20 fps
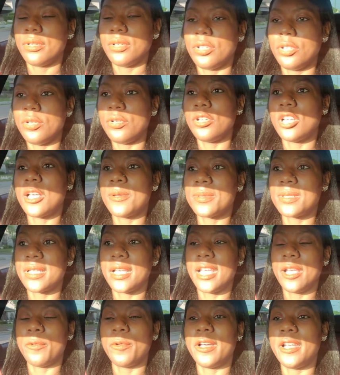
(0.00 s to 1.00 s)
You know what I'm
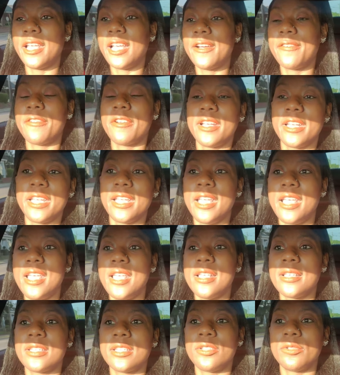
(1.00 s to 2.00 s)
saying? Whatever it
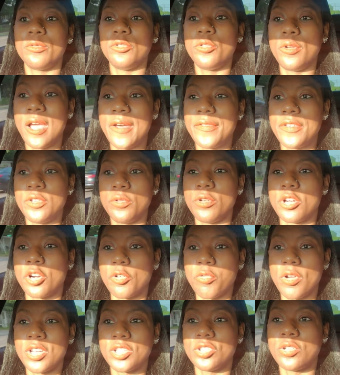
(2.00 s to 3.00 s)
is, you have to do to
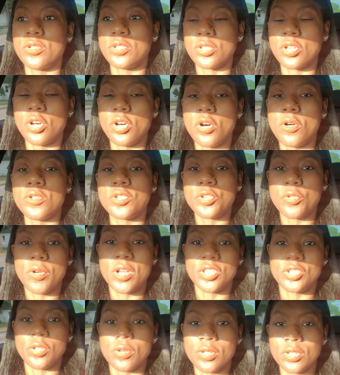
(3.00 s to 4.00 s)
crush those goals,
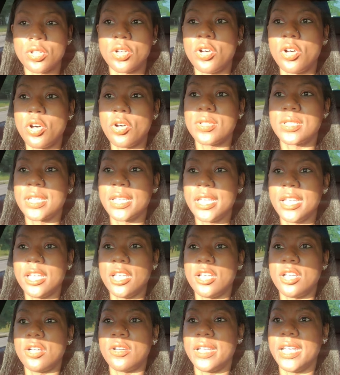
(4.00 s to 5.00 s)
crush those goals,
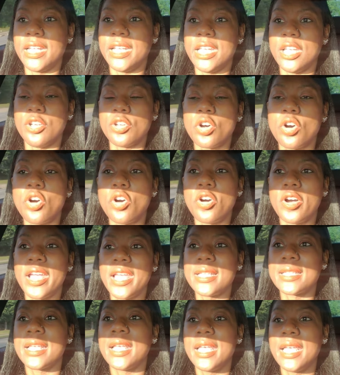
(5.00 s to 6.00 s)
kill any
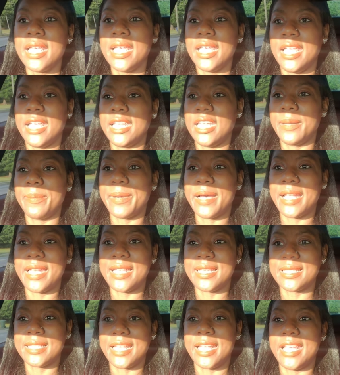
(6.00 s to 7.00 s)
noise,
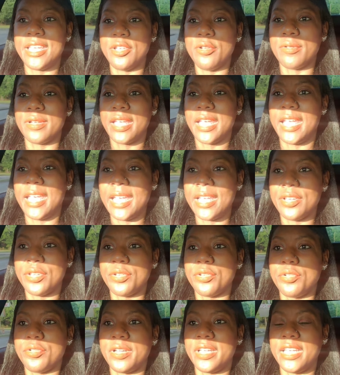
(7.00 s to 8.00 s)
Anybody saying you can't
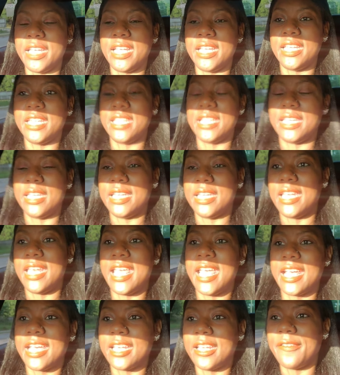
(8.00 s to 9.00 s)
do it, any
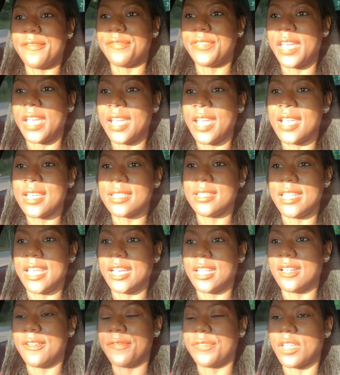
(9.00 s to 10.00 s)
negative things,
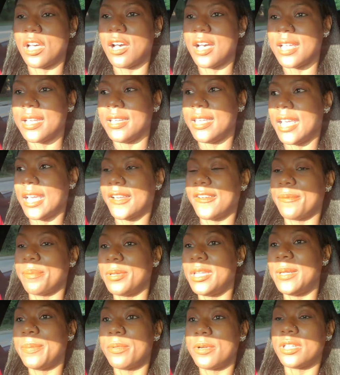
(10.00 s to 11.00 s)
negative thought, negative
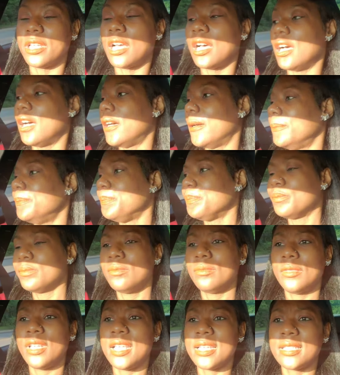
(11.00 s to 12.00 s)
people, y'all,
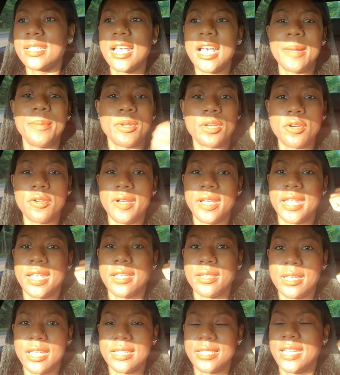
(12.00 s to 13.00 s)
it's time to go
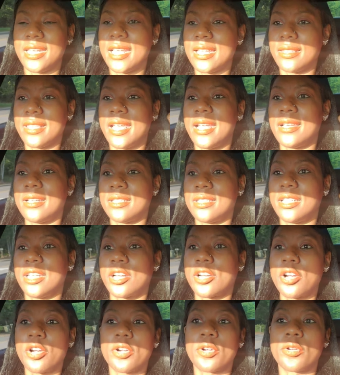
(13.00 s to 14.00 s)
ahead and take that thing to
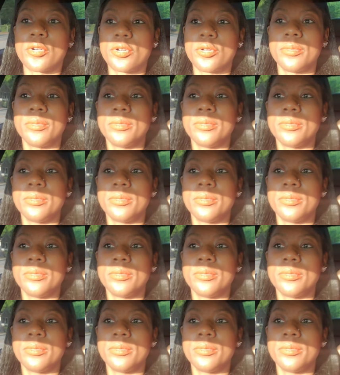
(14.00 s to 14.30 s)
the curb.